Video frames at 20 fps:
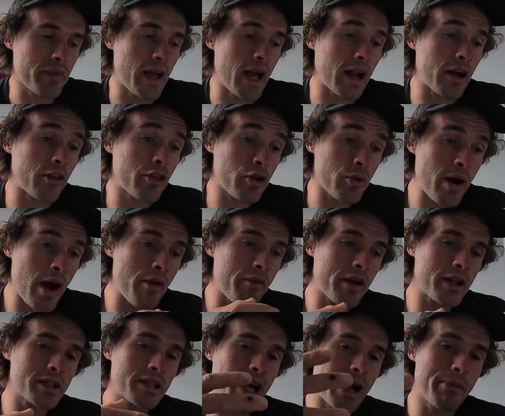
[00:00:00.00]
And throughout
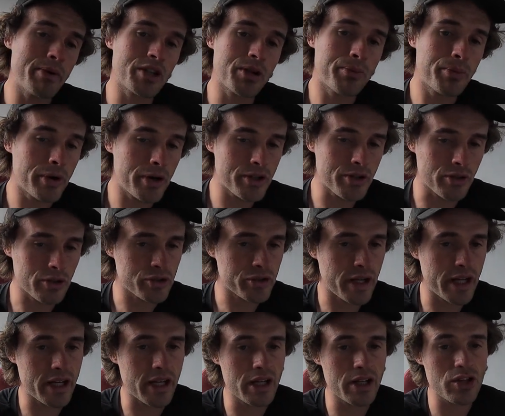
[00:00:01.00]
that time as a personal
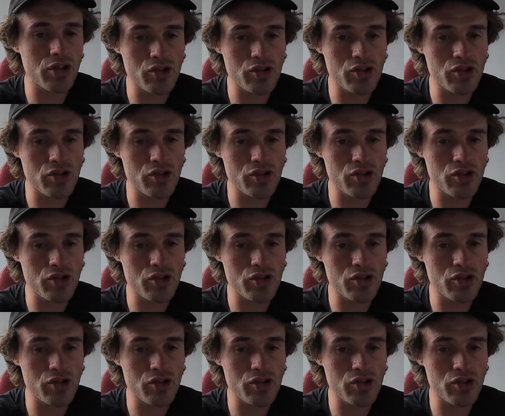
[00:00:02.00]
trainer,